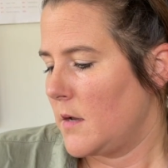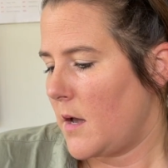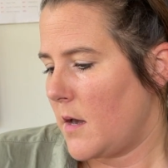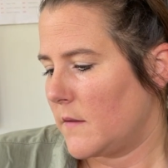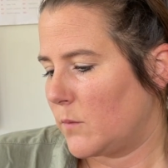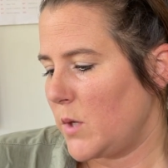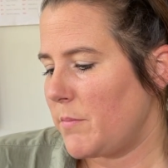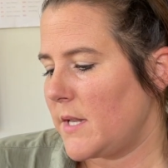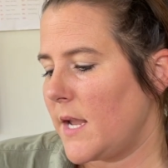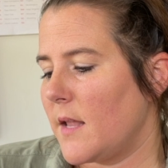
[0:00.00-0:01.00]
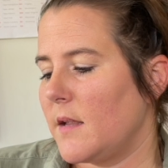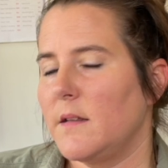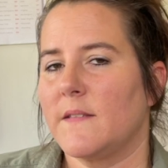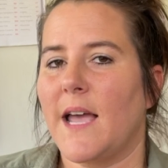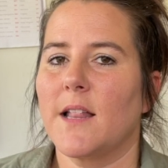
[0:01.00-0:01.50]
Sweet
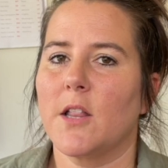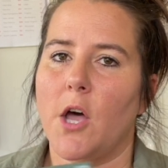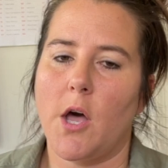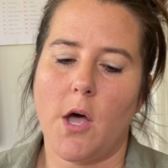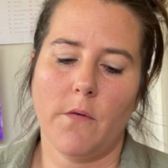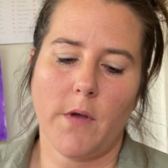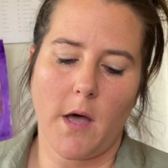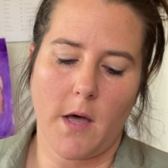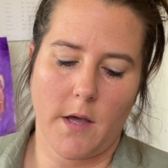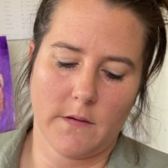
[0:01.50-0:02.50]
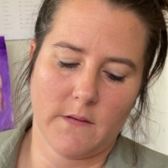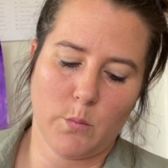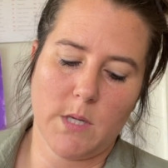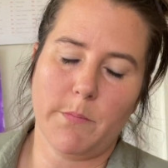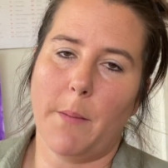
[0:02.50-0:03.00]
bananas. I love
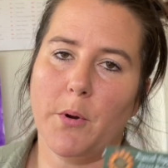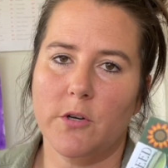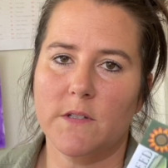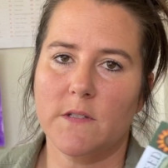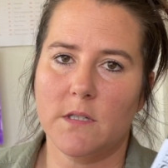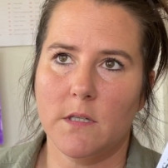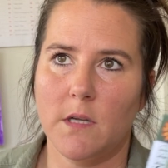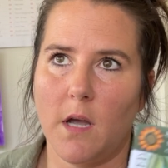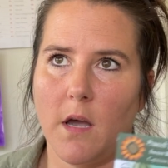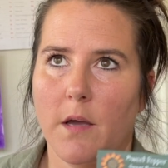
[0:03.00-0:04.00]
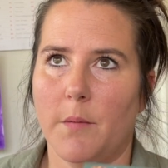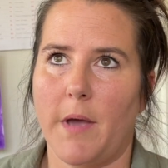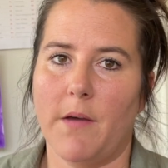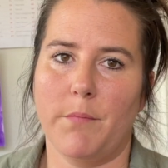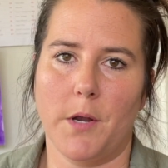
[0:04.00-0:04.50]
sweet peppers.
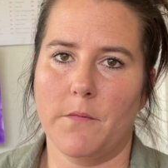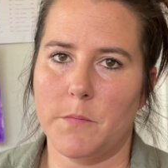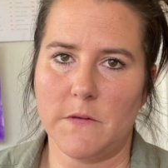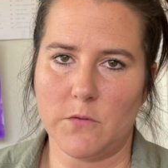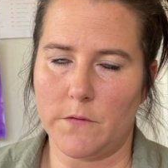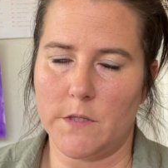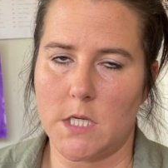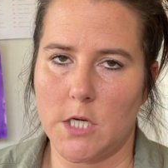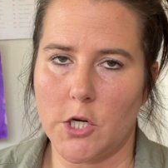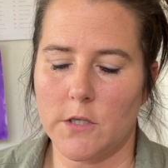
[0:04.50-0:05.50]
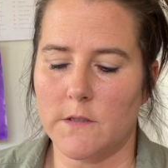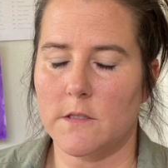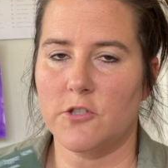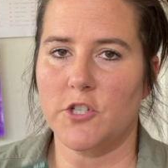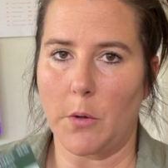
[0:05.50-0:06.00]
I've bought them from the store for years.
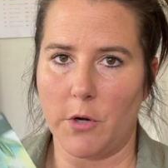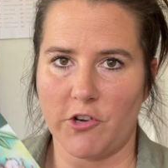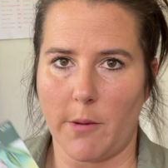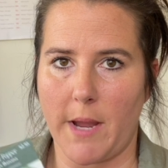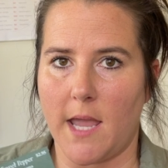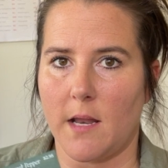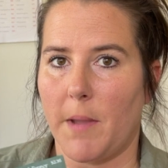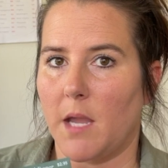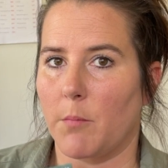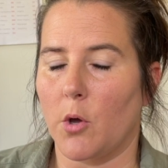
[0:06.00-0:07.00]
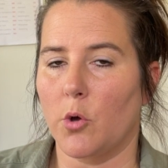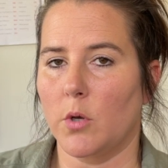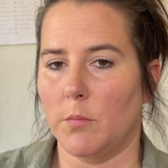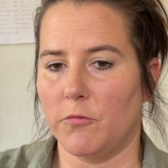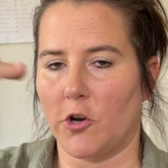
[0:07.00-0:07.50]
This year I want to try my hand at making my
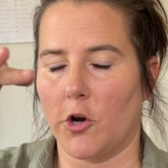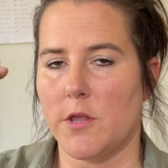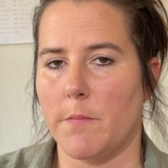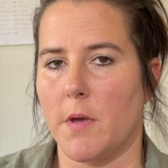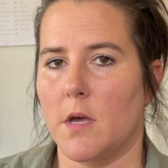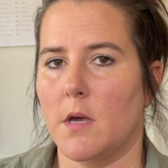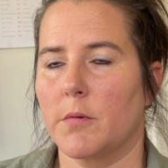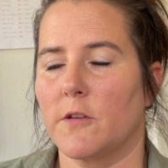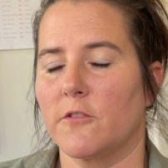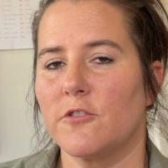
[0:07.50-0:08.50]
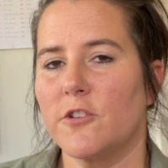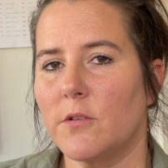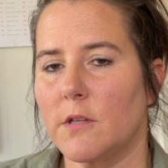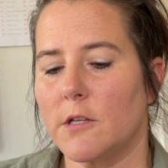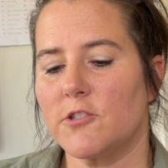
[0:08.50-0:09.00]
own and jarring them up because they're so
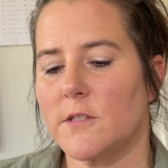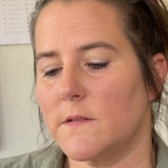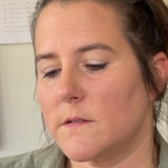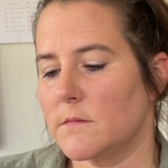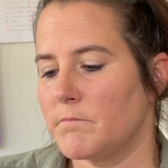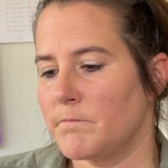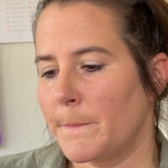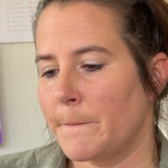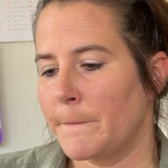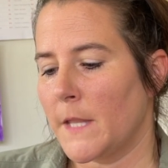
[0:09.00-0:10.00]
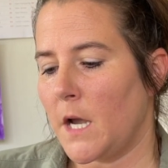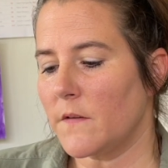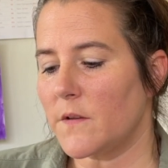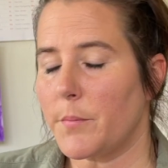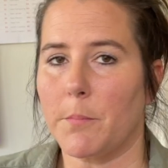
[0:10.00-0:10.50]
delicious.
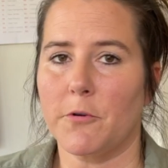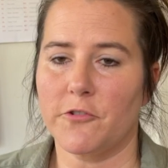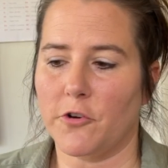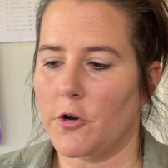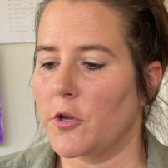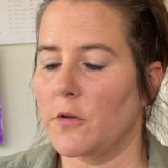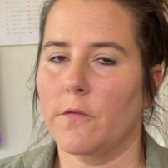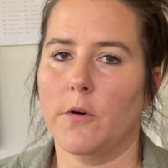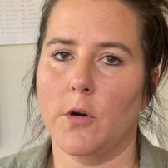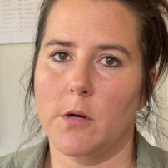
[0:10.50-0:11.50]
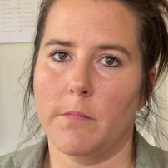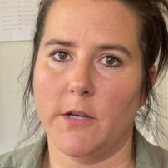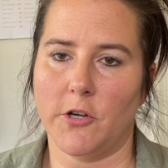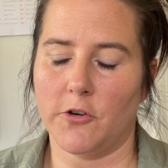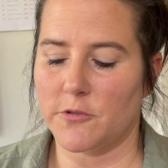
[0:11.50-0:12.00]
Also, peppers are good for my
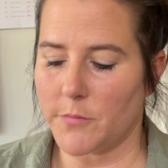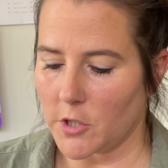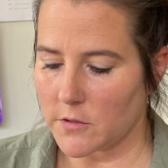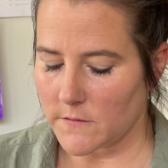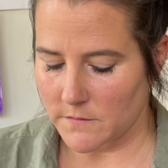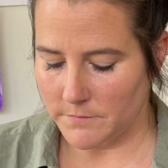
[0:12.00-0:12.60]
daughter's birds.